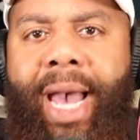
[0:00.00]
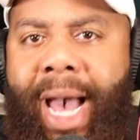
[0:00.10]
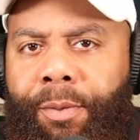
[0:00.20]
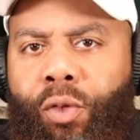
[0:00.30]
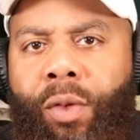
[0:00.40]

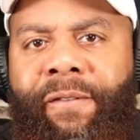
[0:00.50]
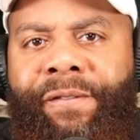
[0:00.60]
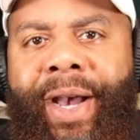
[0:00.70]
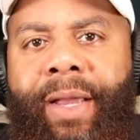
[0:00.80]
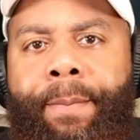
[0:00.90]
I'm going to
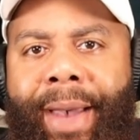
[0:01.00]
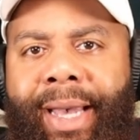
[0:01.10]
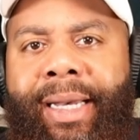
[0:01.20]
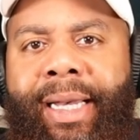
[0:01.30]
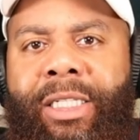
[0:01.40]
fight
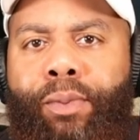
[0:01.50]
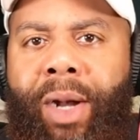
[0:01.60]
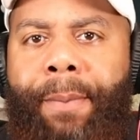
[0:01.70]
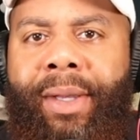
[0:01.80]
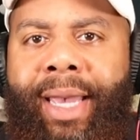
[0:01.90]
back against
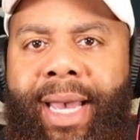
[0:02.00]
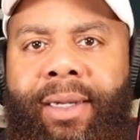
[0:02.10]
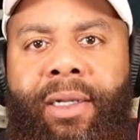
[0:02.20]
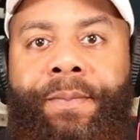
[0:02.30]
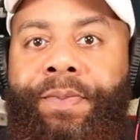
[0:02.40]

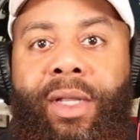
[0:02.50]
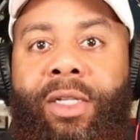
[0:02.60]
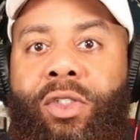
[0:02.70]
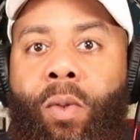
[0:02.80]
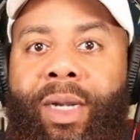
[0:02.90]
propaganda.
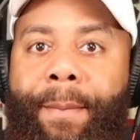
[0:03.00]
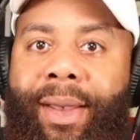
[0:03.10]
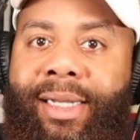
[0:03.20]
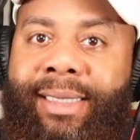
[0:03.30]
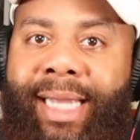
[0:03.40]
And so when I
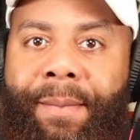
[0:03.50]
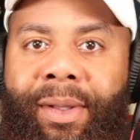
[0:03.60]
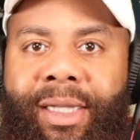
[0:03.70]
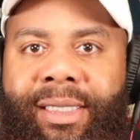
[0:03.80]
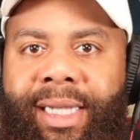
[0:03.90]
make a
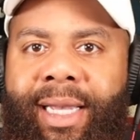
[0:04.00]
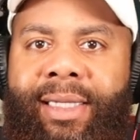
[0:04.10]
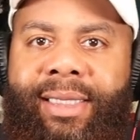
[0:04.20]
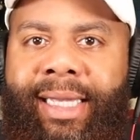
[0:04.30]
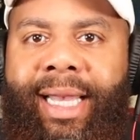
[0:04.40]
statement that
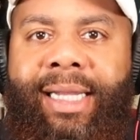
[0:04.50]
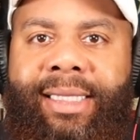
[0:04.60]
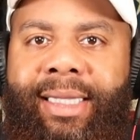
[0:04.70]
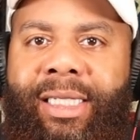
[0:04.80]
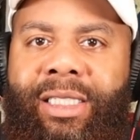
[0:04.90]
says the
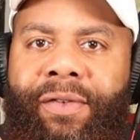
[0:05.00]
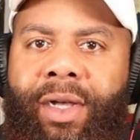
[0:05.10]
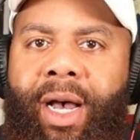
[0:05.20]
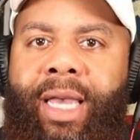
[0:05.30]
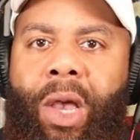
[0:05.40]
cancellation of
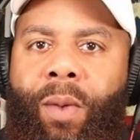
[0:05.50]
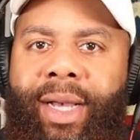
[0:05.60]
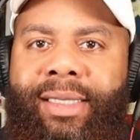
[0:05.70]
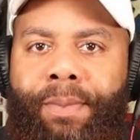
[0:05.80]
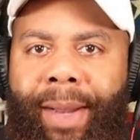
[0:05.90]
Kanye
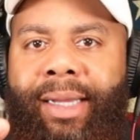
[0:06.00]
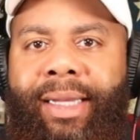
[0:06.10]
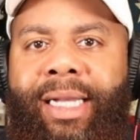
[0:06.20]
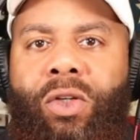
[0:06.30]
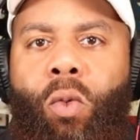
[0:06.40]
West might
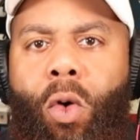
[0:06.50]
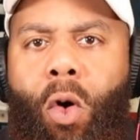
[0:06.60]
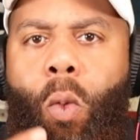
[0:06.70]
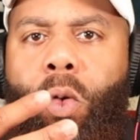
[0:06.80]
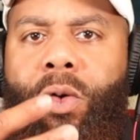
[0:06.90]
lead to
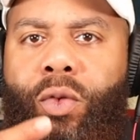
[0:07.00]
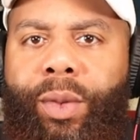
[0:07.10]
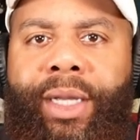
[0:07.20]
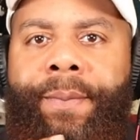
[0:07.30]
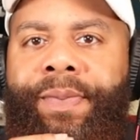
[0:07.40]
World War
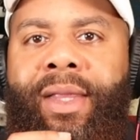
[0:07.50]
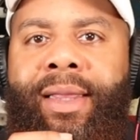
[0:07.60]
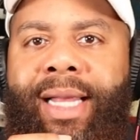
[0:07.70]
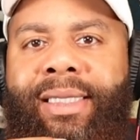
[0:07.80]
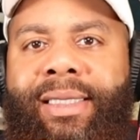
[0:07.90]
Three,
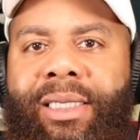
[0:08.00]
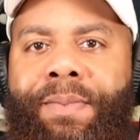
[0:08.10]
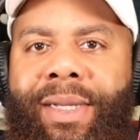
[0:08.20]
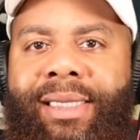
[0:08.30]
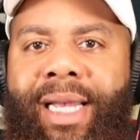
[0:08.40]
that's
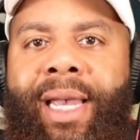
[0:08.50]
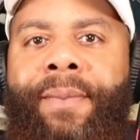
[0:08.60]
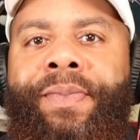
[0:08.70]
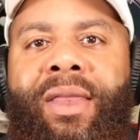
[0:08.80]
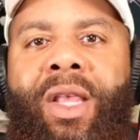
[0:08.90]
just me
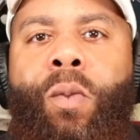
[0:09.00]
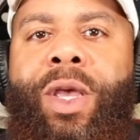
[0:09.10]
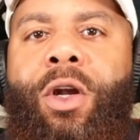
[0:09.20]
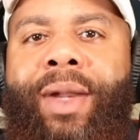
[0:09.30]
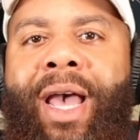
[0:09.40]
saying that
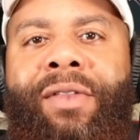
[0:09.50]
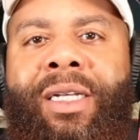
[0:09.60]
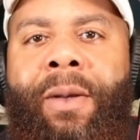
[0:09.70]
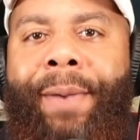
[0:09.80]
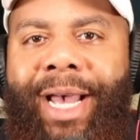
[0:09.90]
we don't have
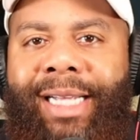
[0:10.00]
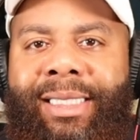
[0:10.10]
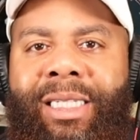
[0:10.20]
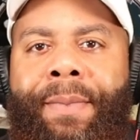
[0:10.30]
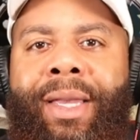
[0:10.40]
the
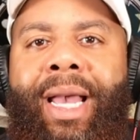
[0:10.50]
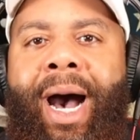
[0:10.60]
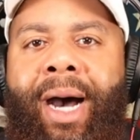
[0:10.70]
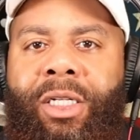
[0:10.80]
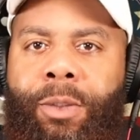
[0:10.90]
capacity to be
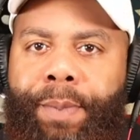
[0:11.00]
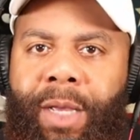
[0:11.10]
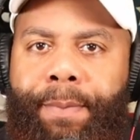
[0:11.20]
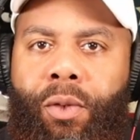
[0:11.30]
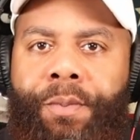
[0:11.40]
honest
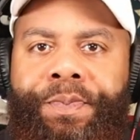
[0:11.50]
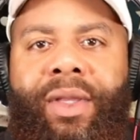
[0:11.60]
people.